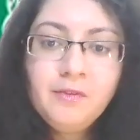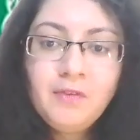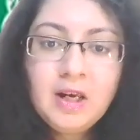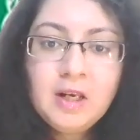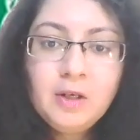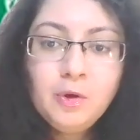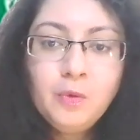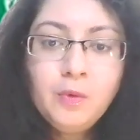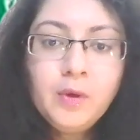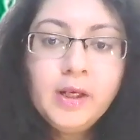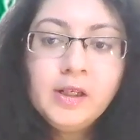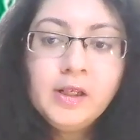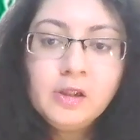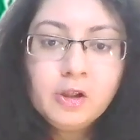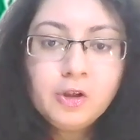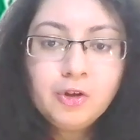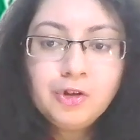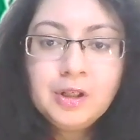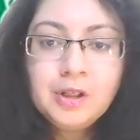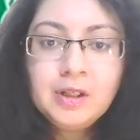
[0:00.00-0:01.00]
if I know
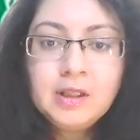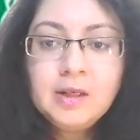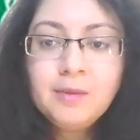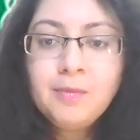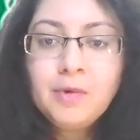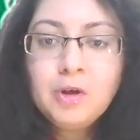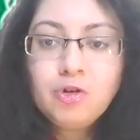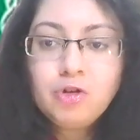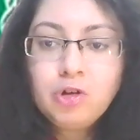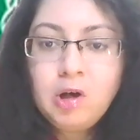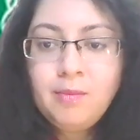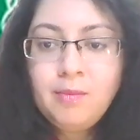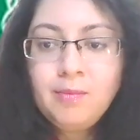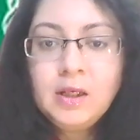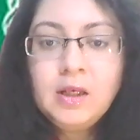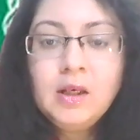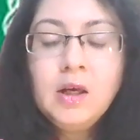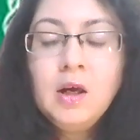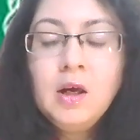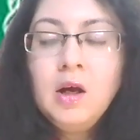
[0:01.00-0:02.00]
English, Hindi,
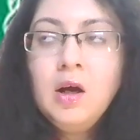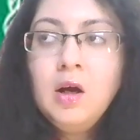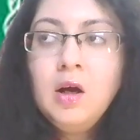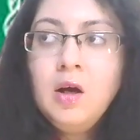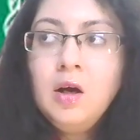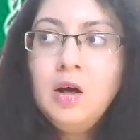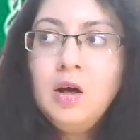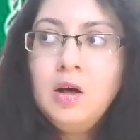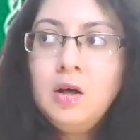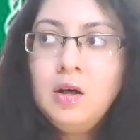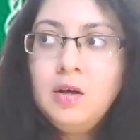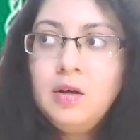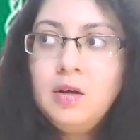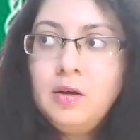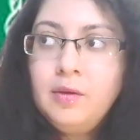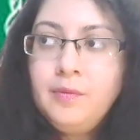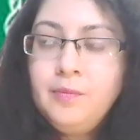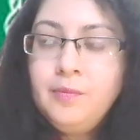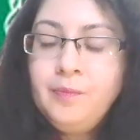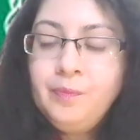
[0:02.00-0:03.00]
Punjabi,
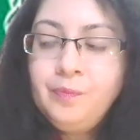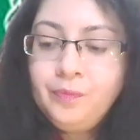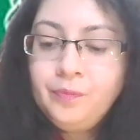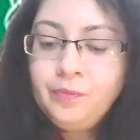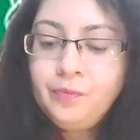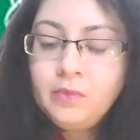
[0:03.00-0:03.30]
um,